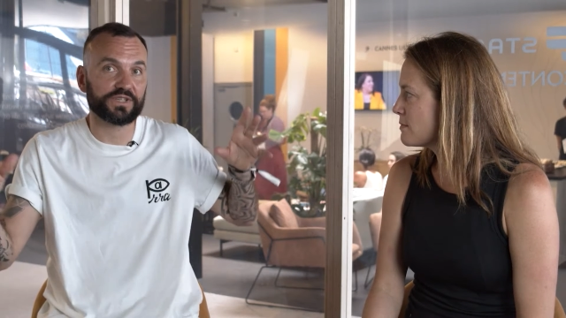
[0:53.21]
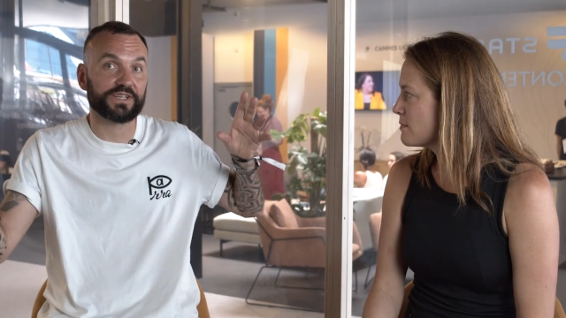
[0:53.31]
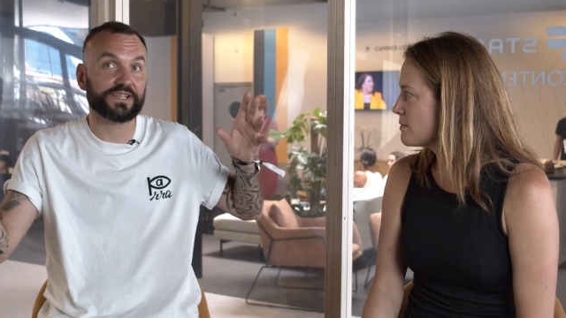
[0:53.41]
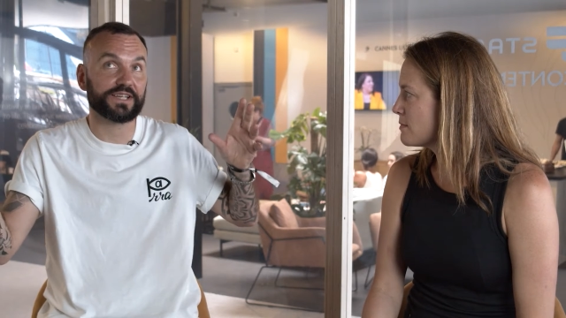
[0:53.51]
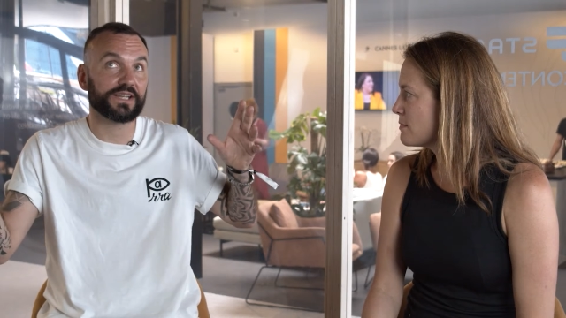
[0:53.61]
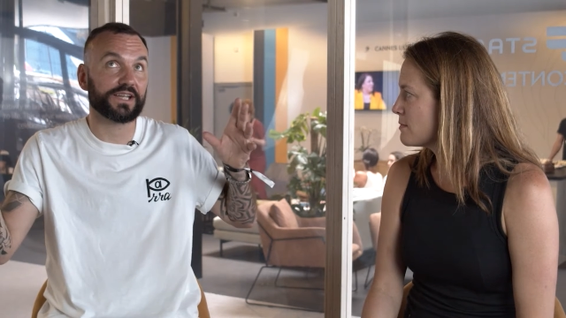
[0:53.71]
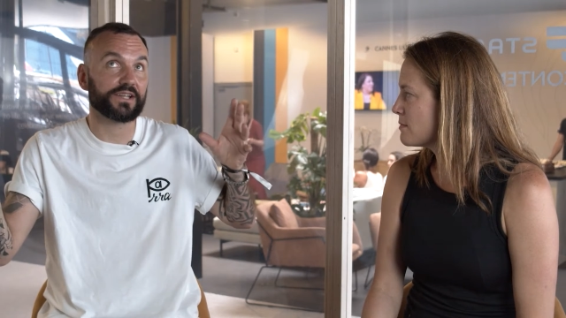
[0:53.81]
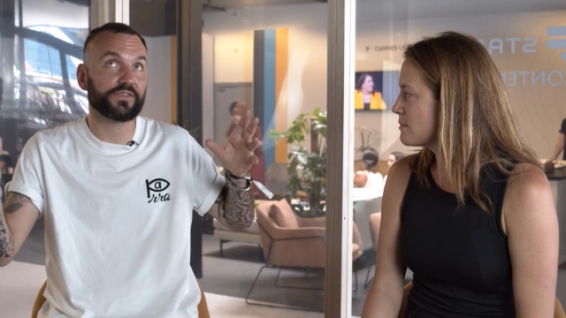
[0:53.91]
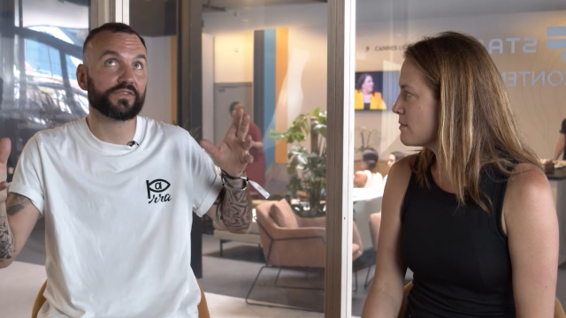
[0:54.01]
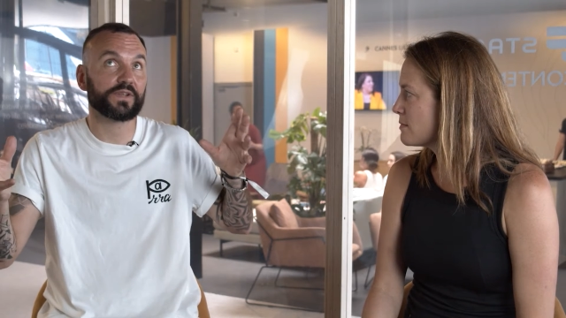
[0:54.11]
Speaker 1: luckily, and
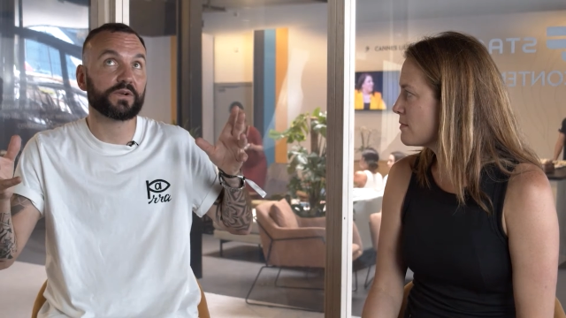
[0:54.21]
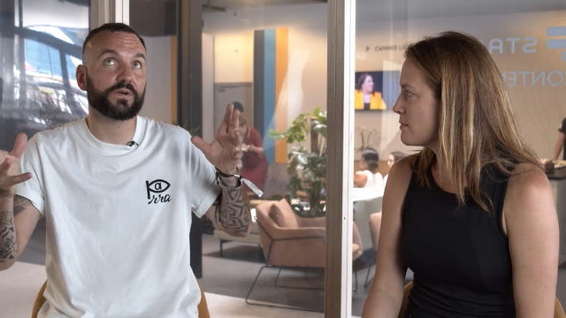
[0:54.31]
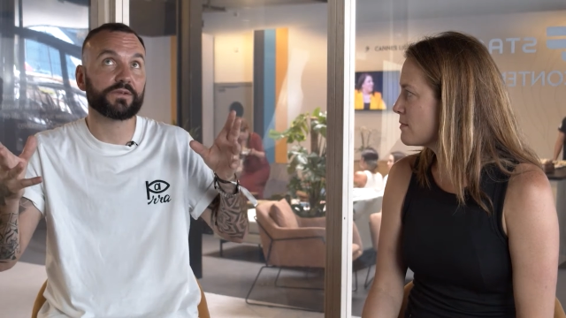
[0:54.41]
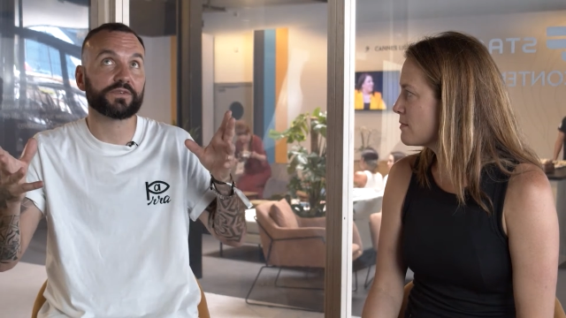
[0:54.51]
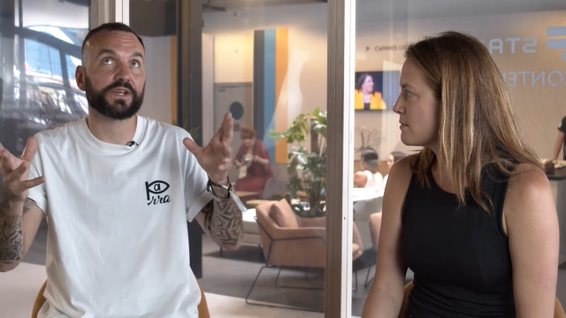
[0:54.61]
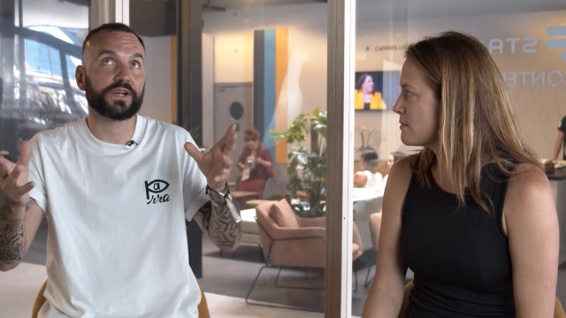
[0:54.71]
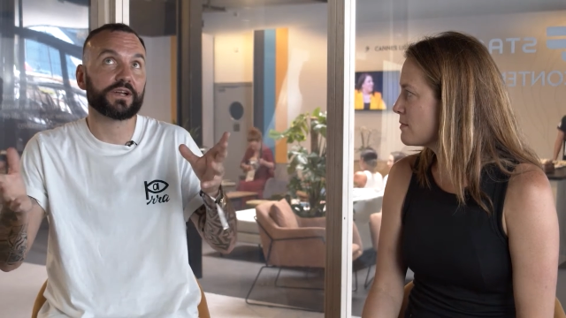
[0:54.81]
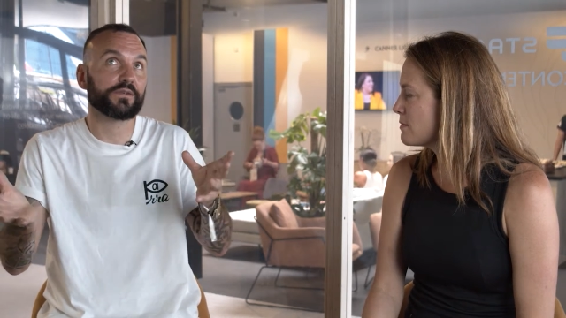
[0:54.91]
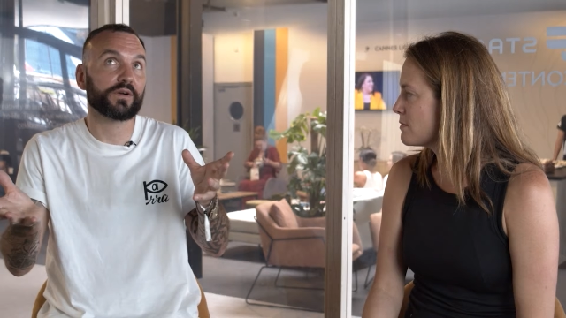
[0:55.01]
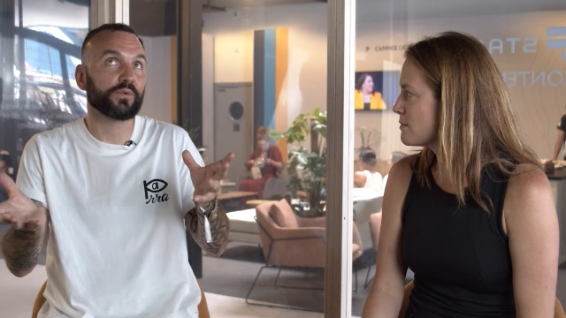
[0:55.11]
this is everything
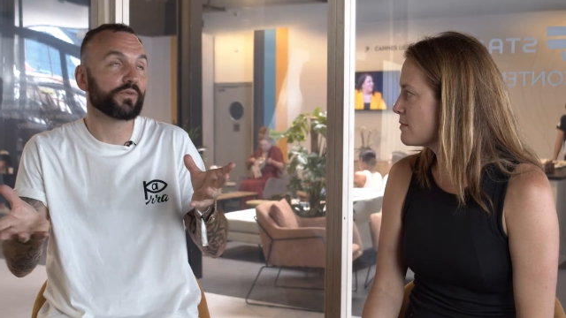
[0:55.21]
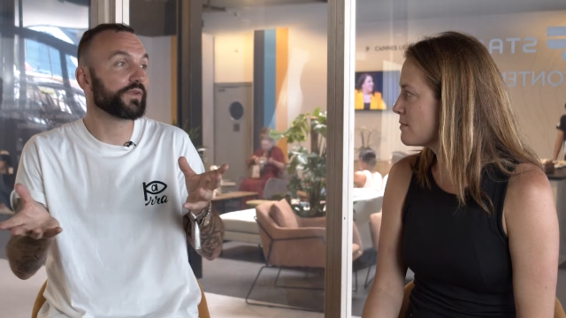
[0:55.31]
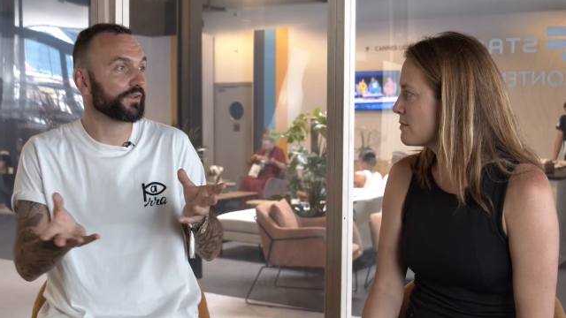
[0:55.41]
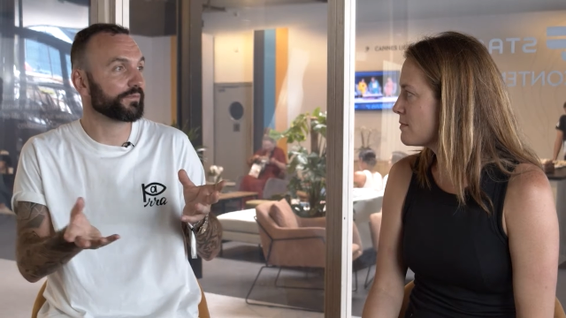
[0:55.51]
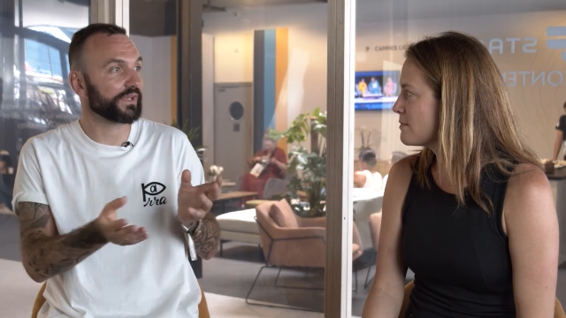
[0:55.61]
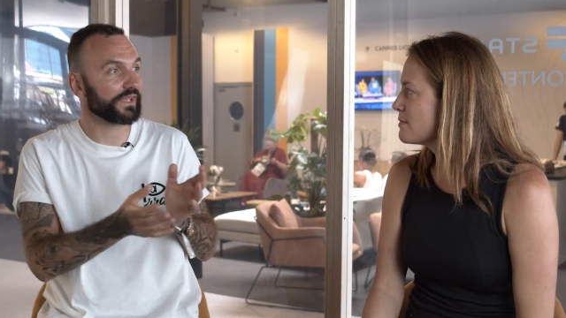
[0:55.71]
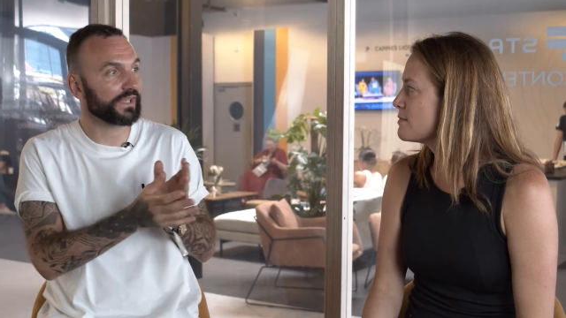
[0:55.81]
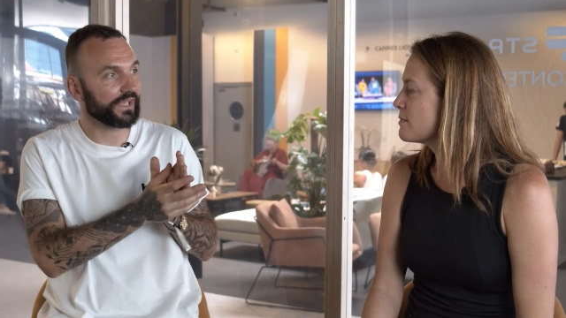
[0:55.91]
I wanted it to be.